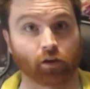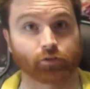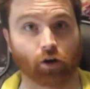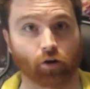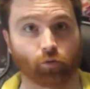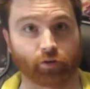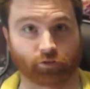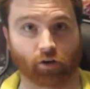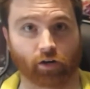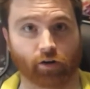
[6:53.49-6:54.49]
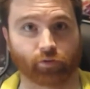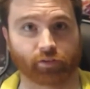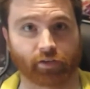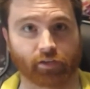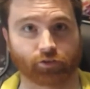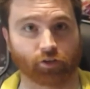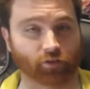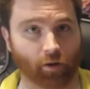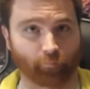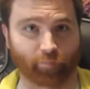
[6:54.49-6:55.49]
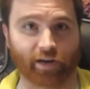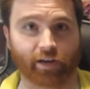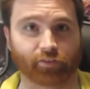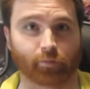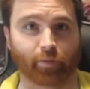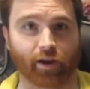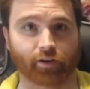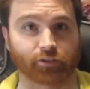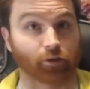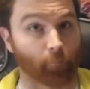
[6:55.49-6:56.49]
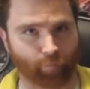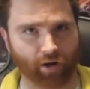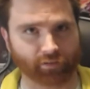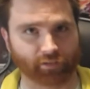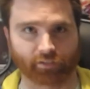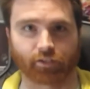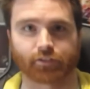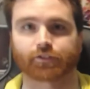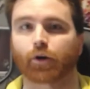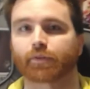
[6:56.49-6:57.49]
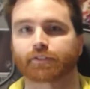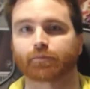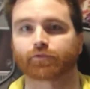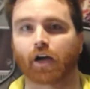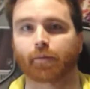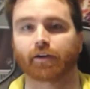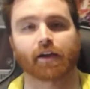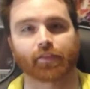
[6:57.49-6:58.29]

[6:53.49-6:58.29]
So, we start off with the Ninjas beating out the Bandits, but it did start with some drama.